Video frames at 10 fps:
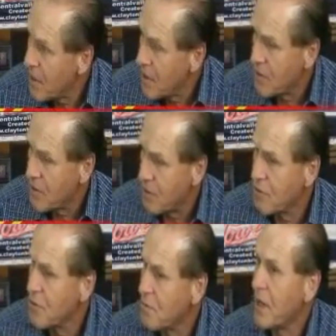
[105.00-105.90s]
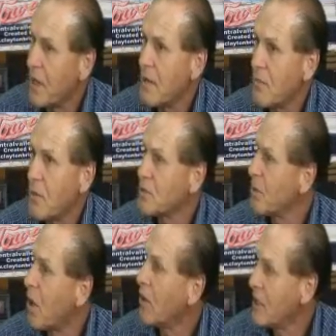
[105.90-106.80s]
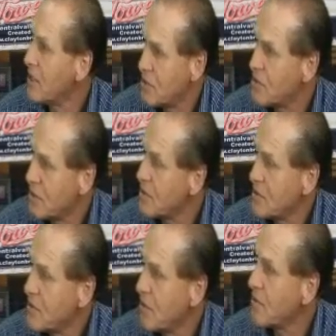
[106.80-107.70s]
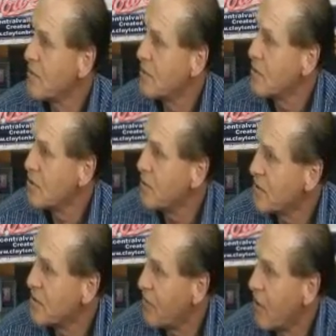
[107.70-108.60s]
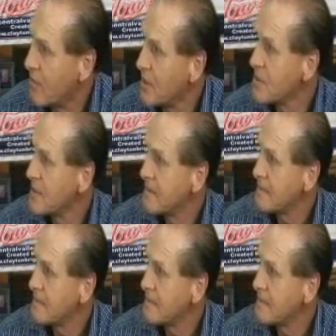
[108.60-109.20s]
the group really works with all the issues concerned to its farmers.